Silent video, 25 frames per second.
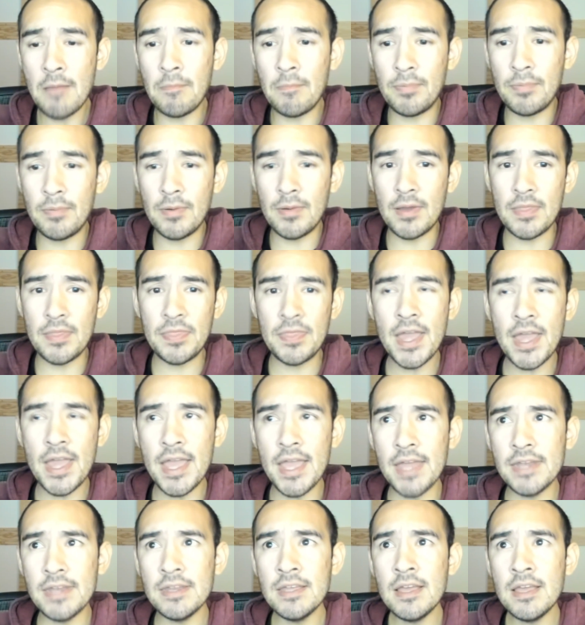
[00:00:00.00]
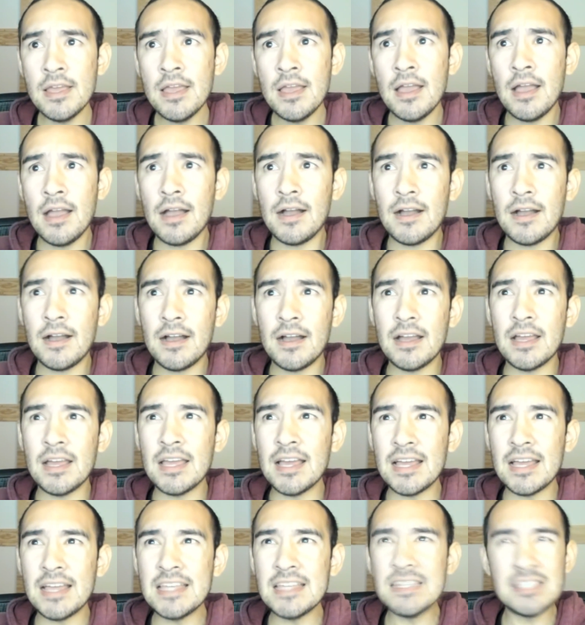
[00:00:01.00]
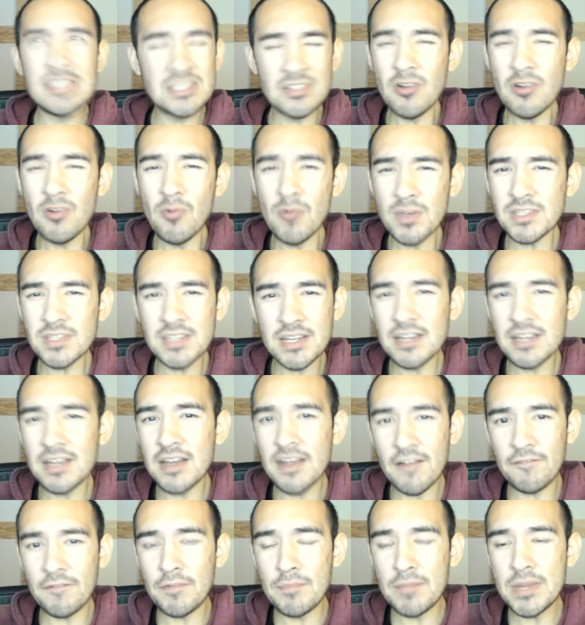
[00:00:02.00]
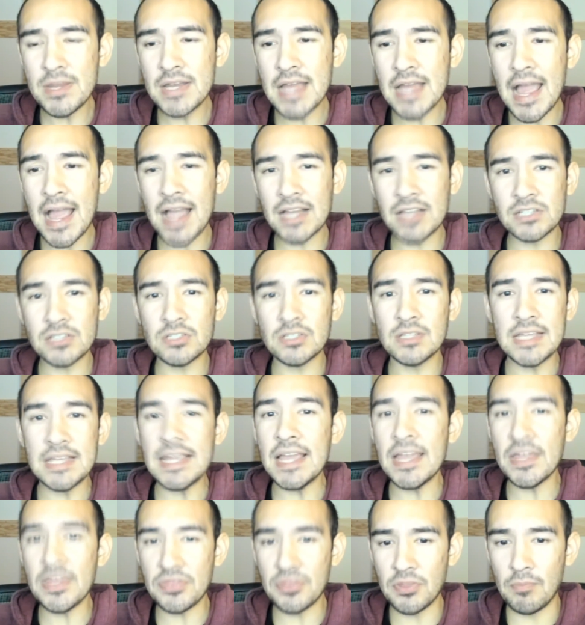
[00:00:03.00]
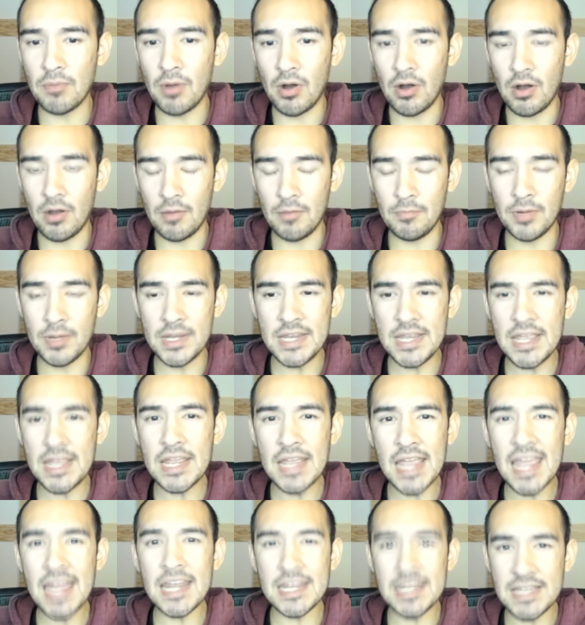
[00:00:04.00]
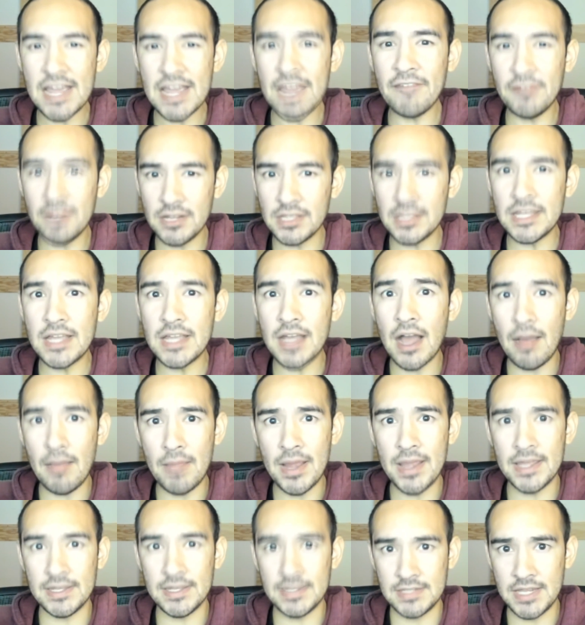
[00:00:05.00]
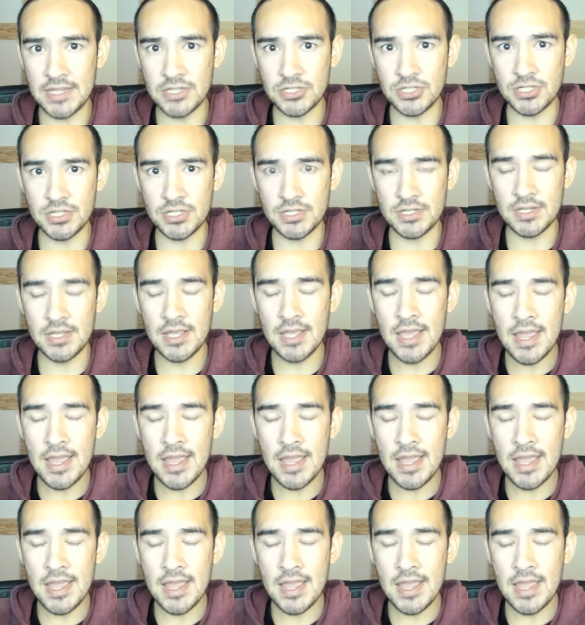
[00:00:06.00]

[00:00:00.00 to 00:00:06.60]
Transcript: But then it still wasn't enough for me to actually get the ball, but it definitely got my attention.